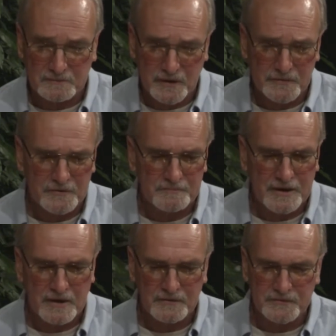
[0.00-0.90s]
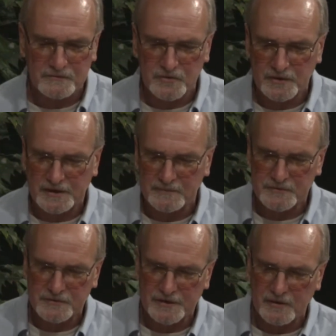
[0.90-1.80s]
hundred pounds of new items
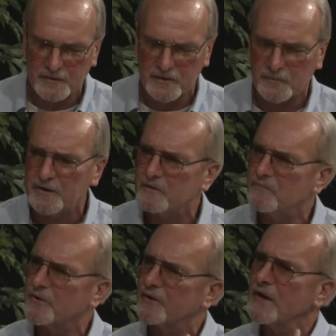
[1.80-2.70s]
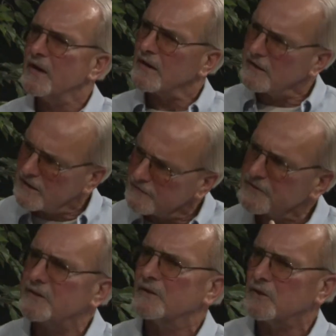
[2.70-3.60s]
that are now on the way to the border. Give us
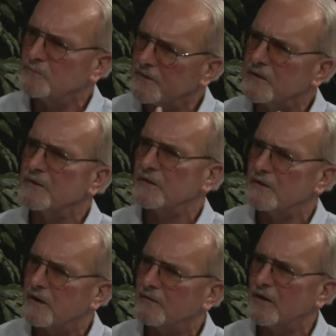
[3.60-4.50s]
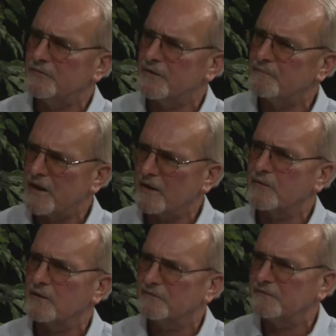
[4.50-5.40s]
a little bit of the
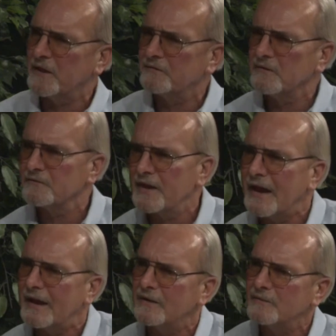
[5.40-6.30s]
background and flavor of that.